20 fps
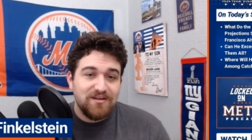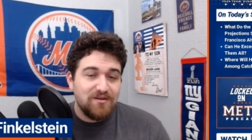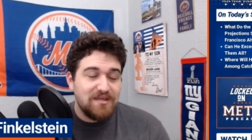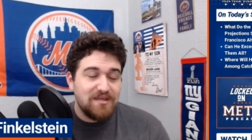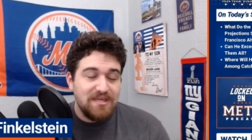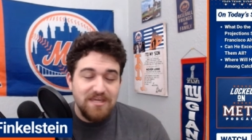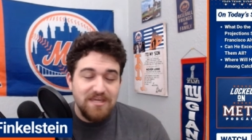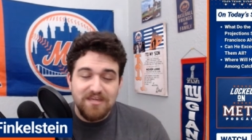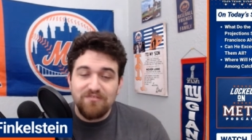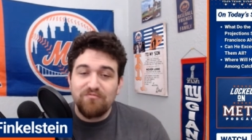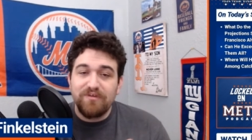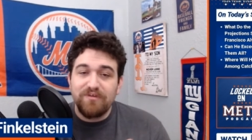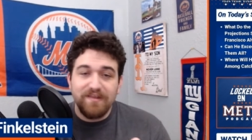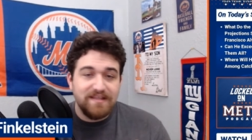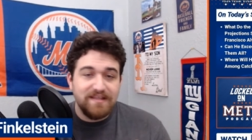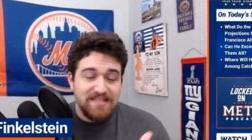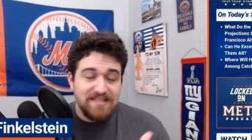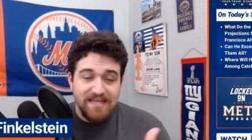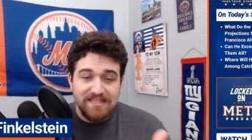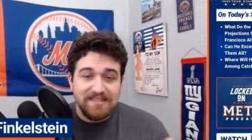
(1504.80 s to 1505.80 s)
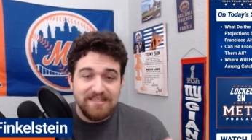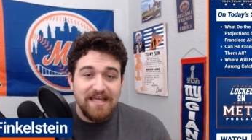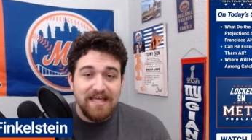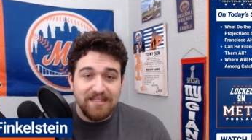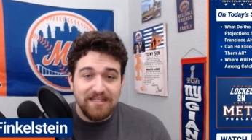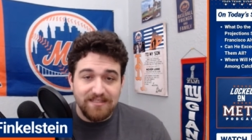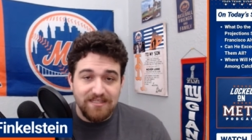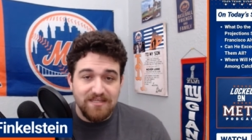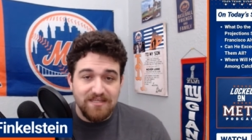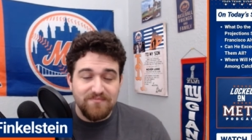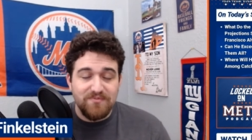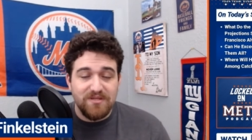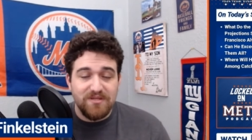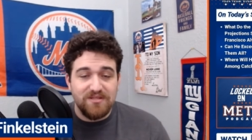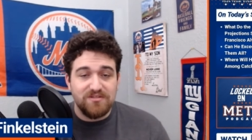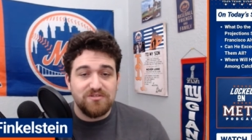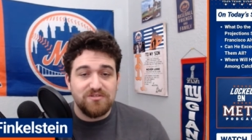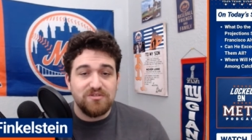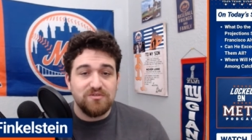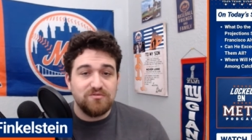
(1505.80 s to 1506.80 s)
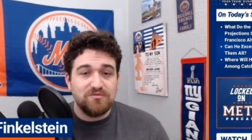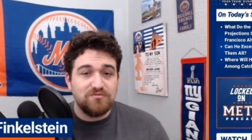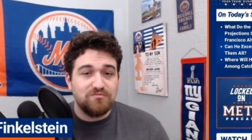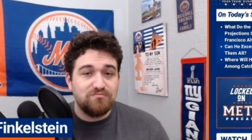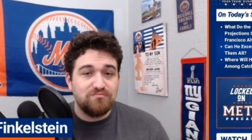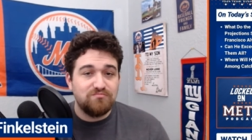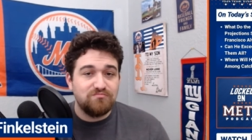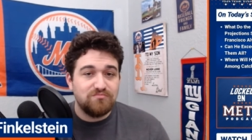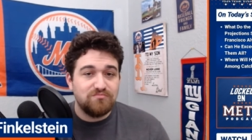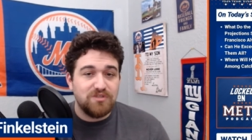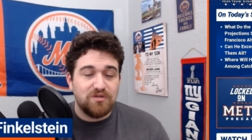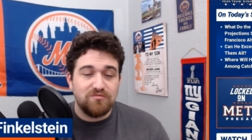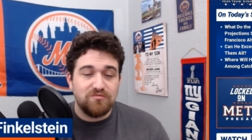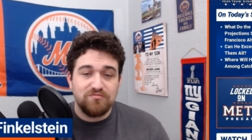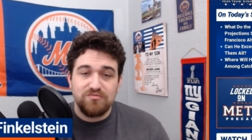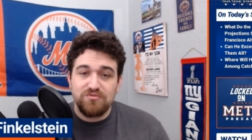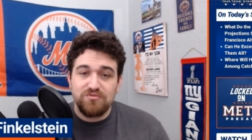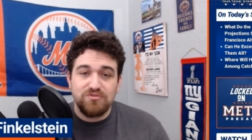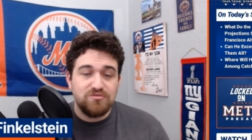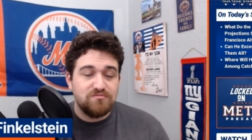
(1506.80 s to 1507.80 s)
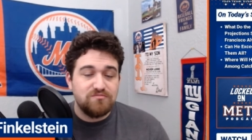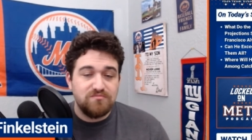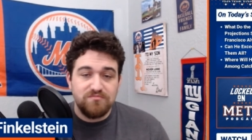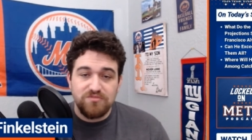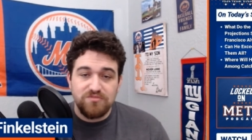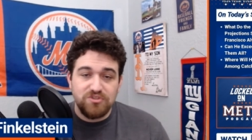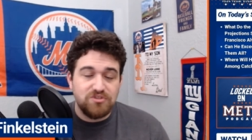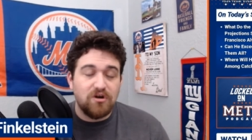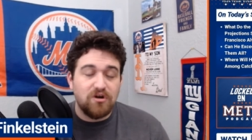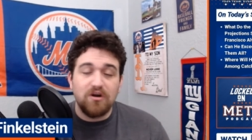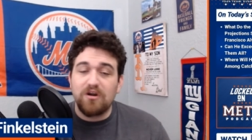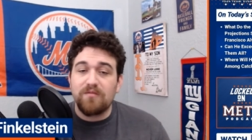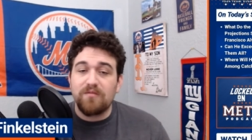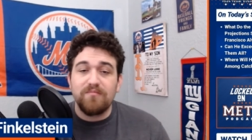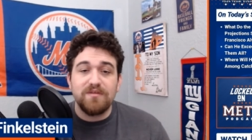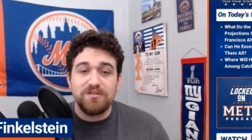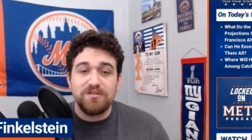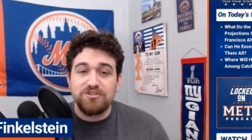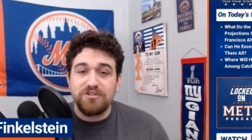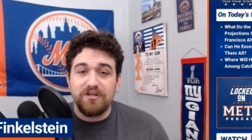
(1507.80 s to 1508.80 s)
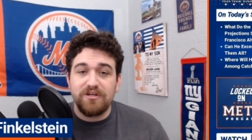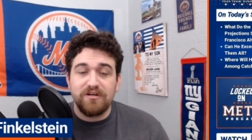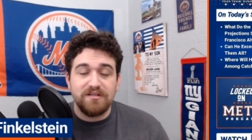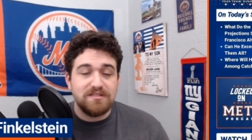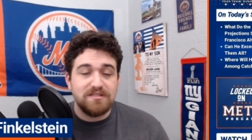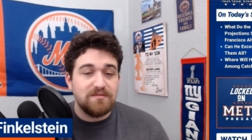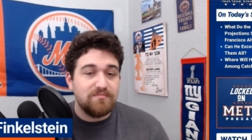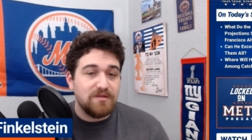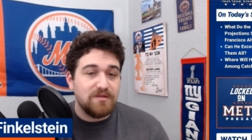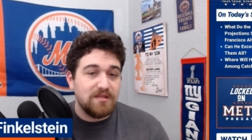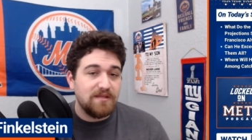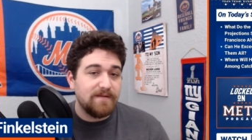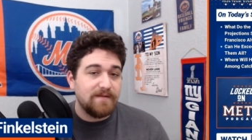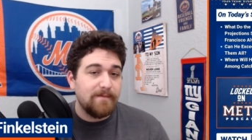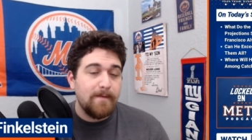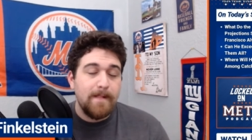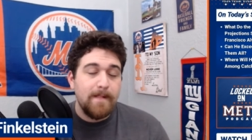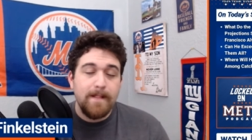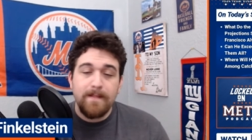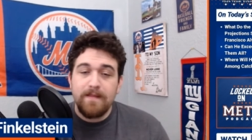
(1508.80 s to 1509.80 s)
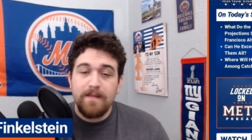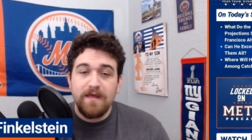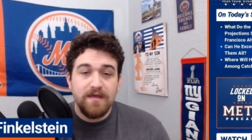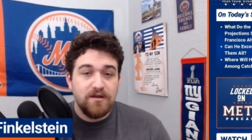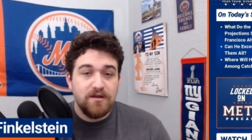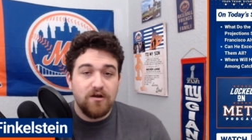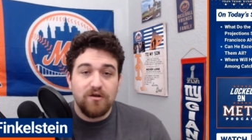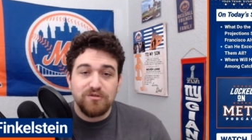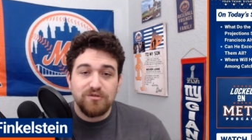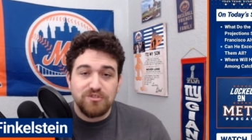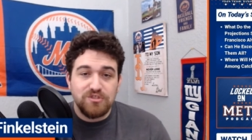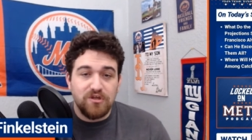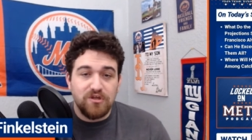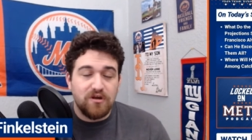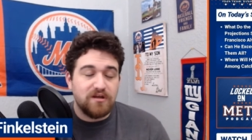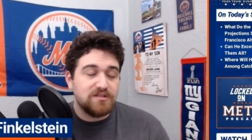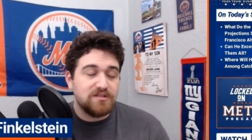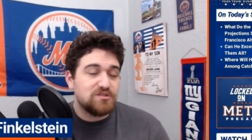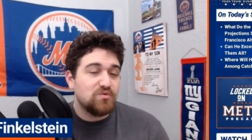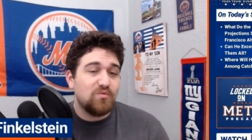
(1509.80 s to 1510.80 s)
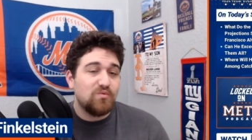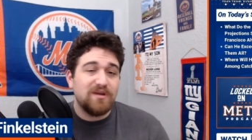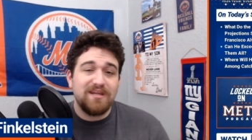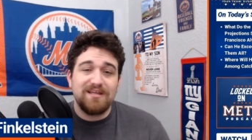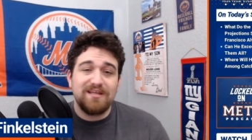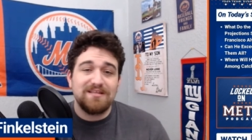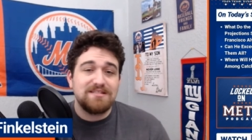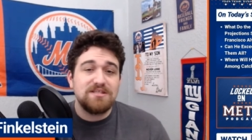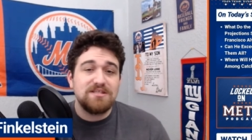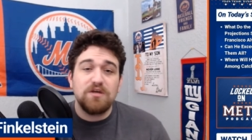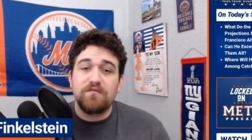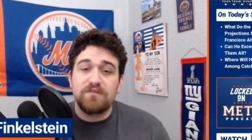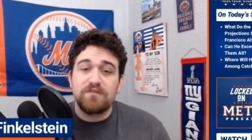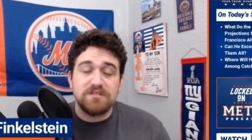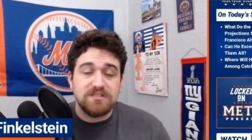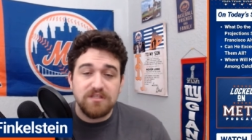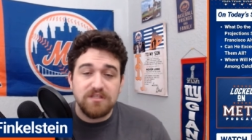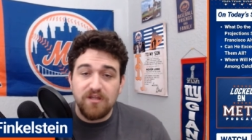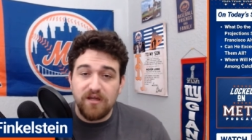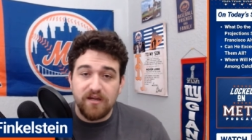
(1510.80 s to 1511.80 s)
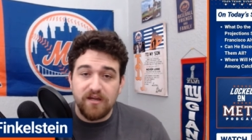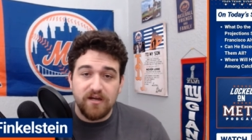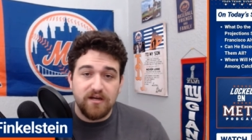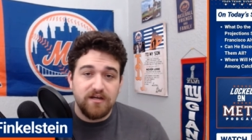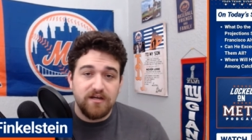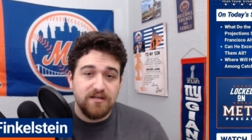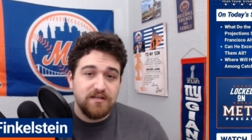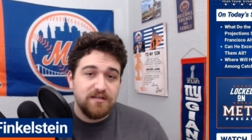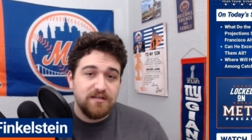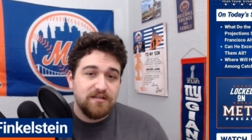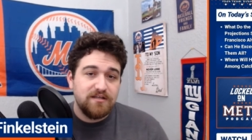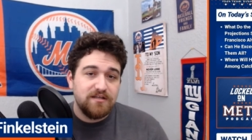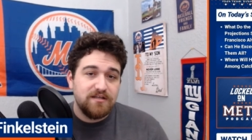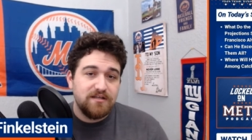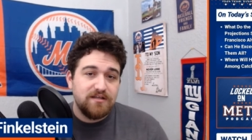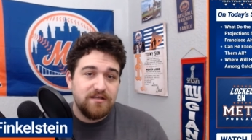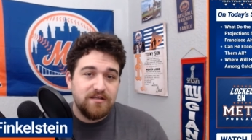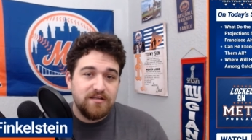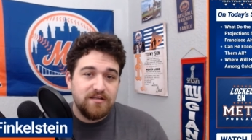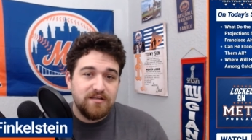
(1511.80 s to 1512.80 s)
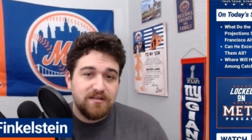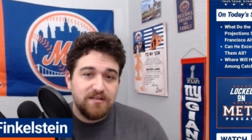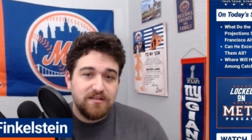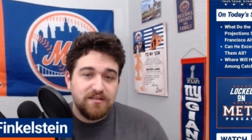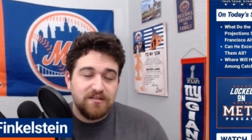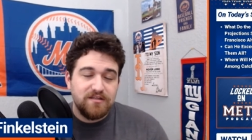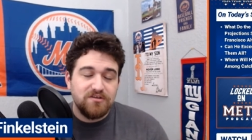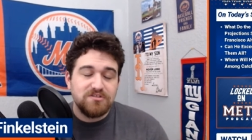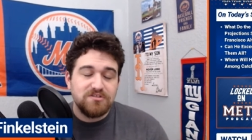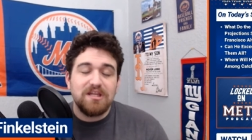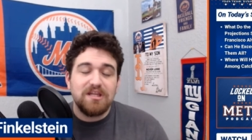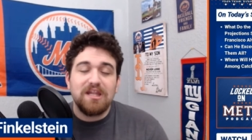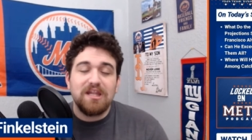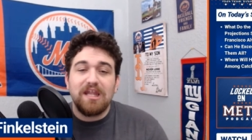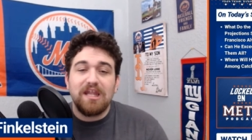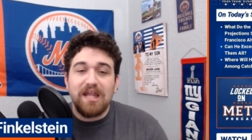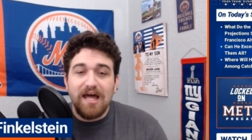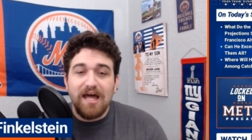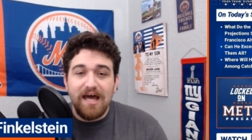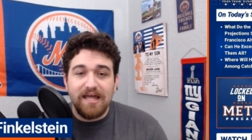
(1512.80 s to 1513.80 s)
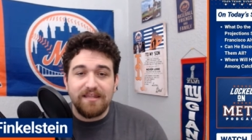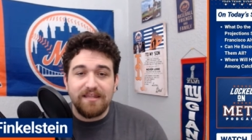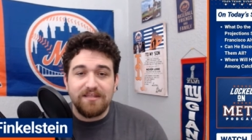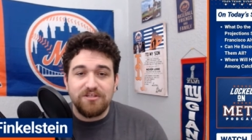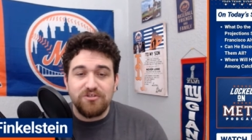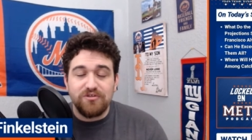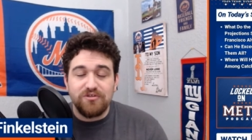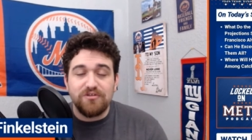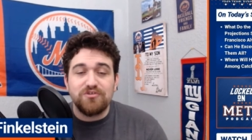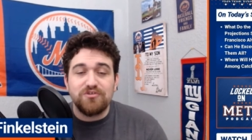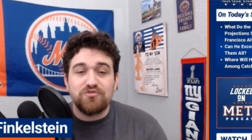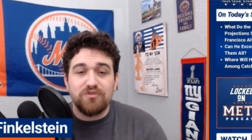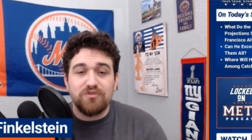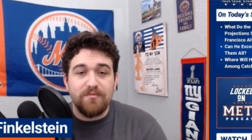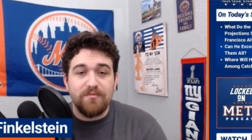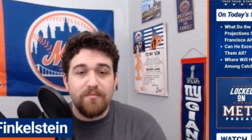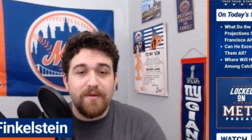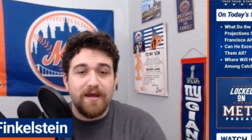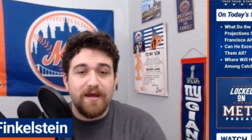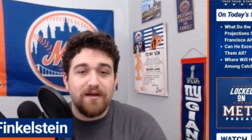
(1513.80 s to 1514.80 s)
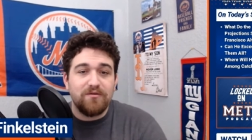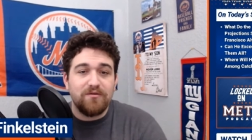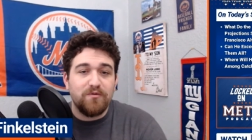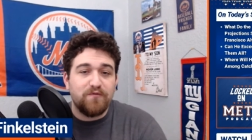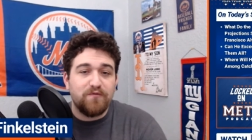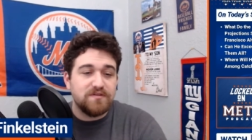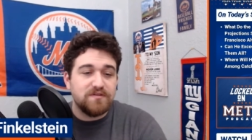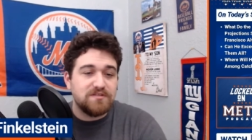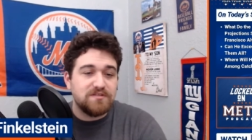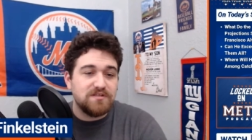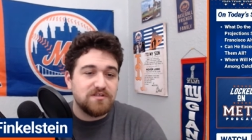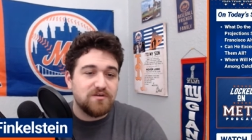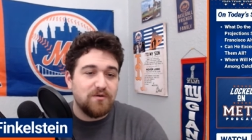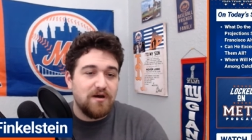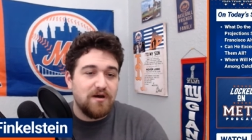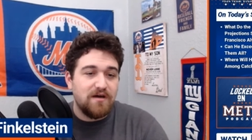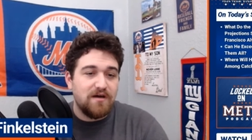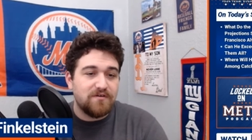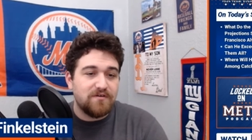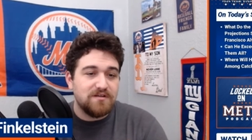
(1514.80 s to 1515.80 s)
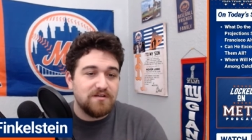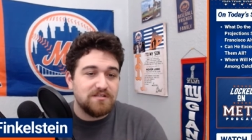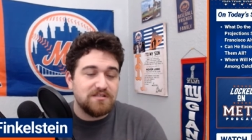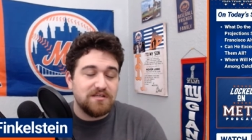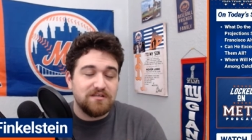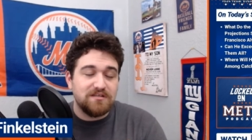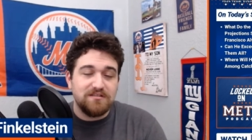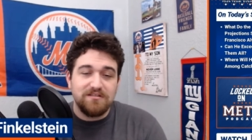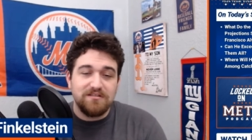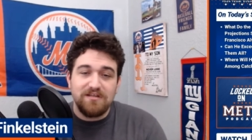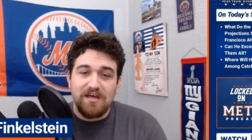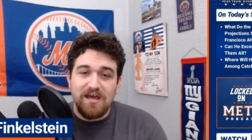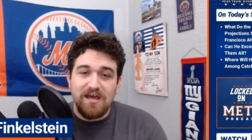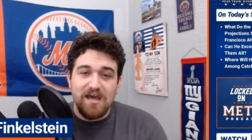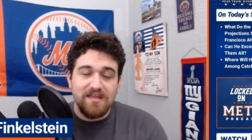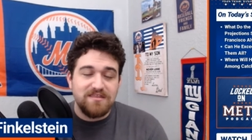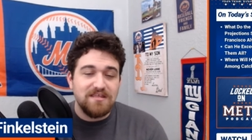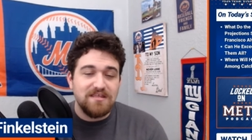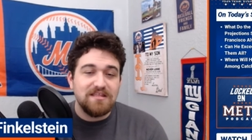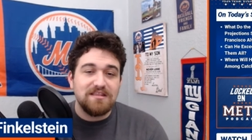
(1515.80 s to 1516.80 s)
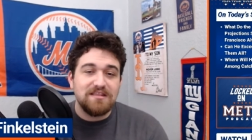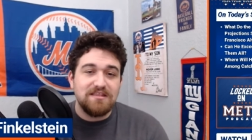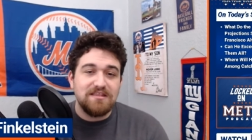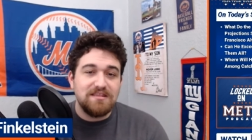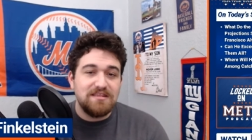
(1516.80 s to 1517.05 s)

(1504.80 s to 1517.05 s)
know, he can really take that leap into, you know, stardom this year, into being an all-star, into winning a silver slugger. There's a lot that you could dream about with Francisco Alvarez. And I think